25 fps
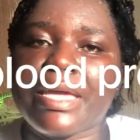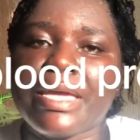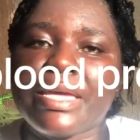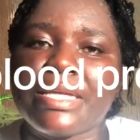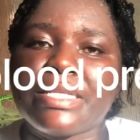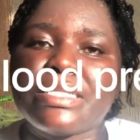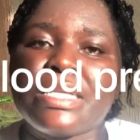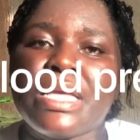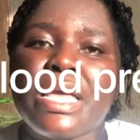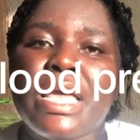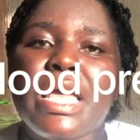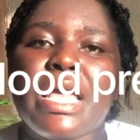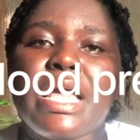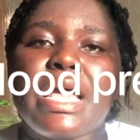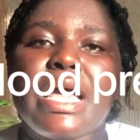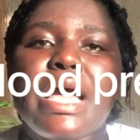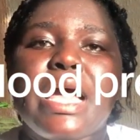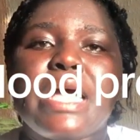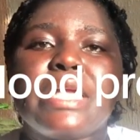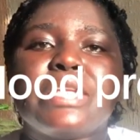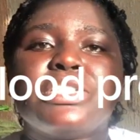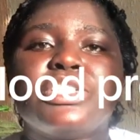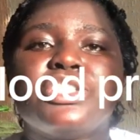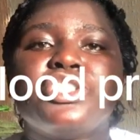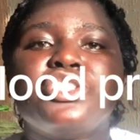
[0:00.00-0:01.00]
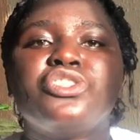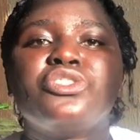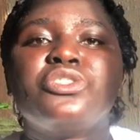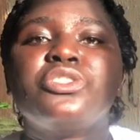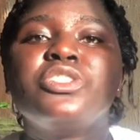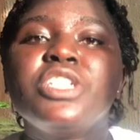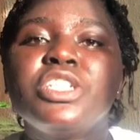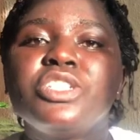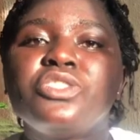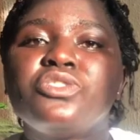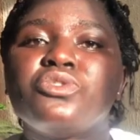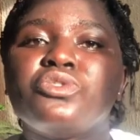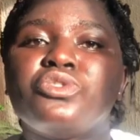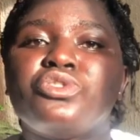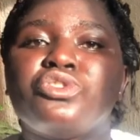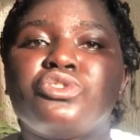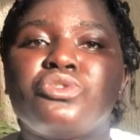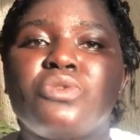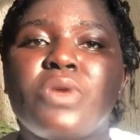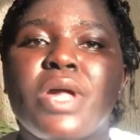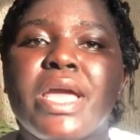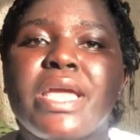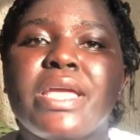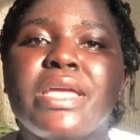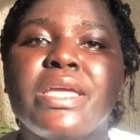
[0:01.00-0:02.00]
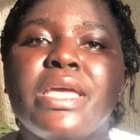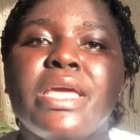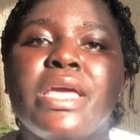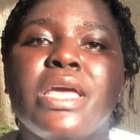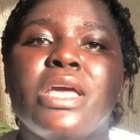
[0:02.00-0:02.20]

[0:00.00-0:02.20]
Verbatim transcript: health and you need to try